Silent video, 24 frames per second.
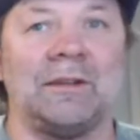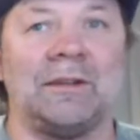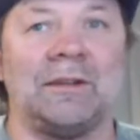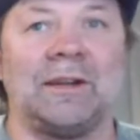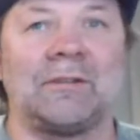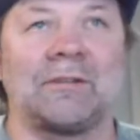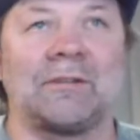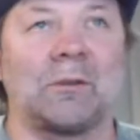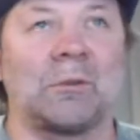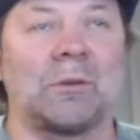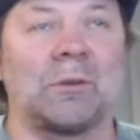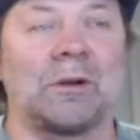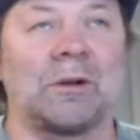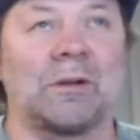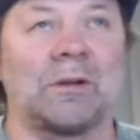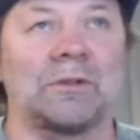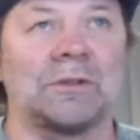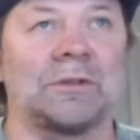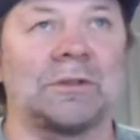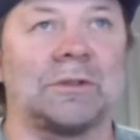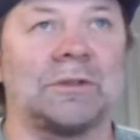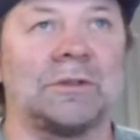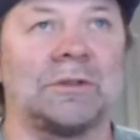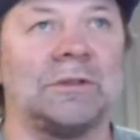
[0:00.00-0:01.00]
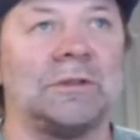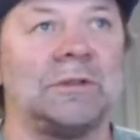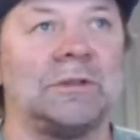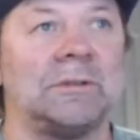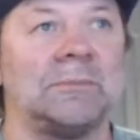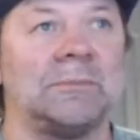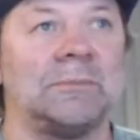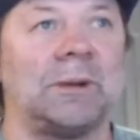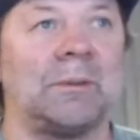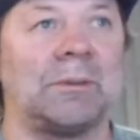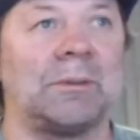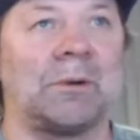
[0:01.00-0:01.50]
Never works.
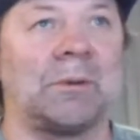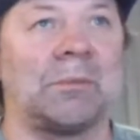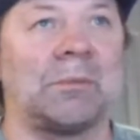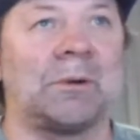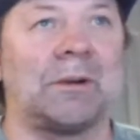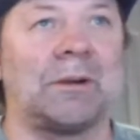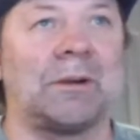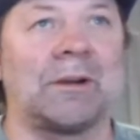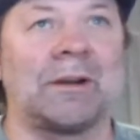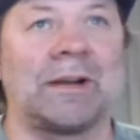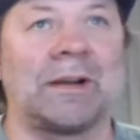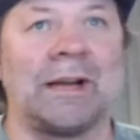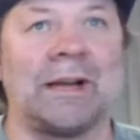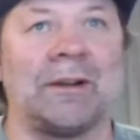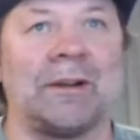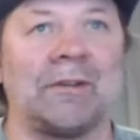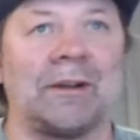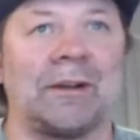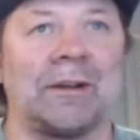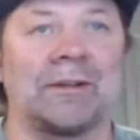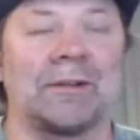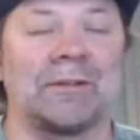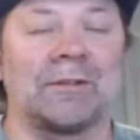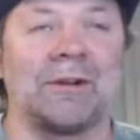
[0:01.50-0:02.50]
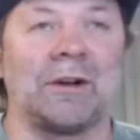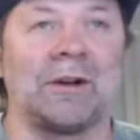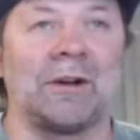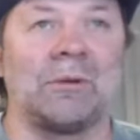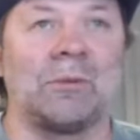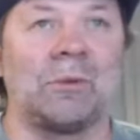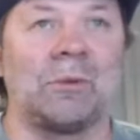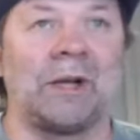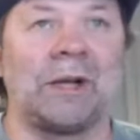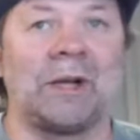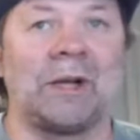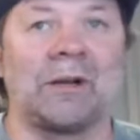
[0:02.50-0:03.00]
People are putting their cans out the
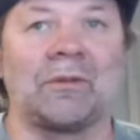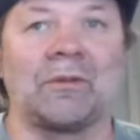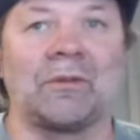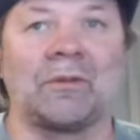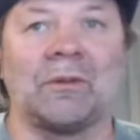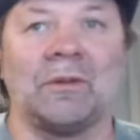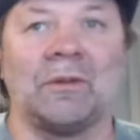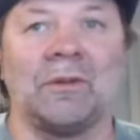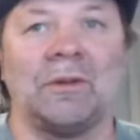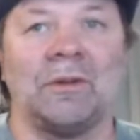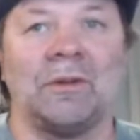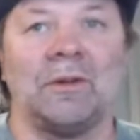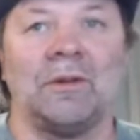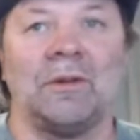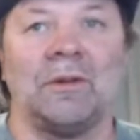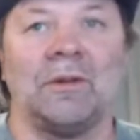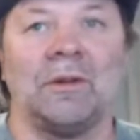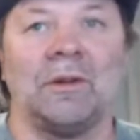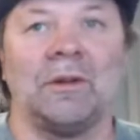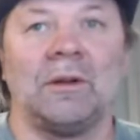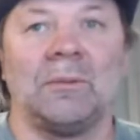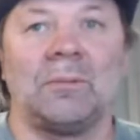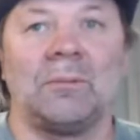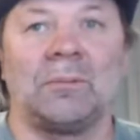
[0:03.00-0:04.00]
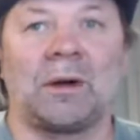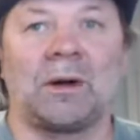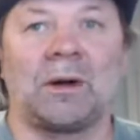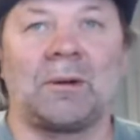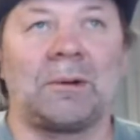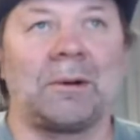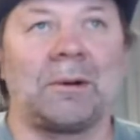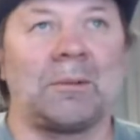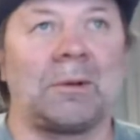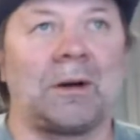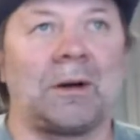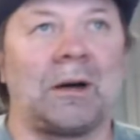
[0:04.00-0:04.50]
wrong weeks. Blah,
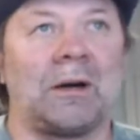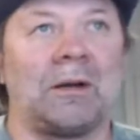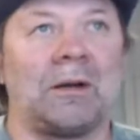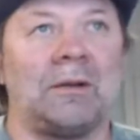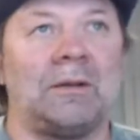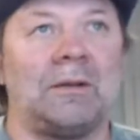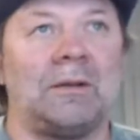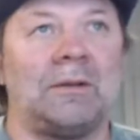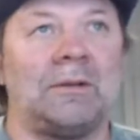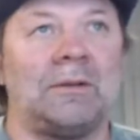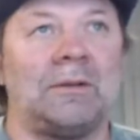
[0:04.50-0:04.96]
blah, blah.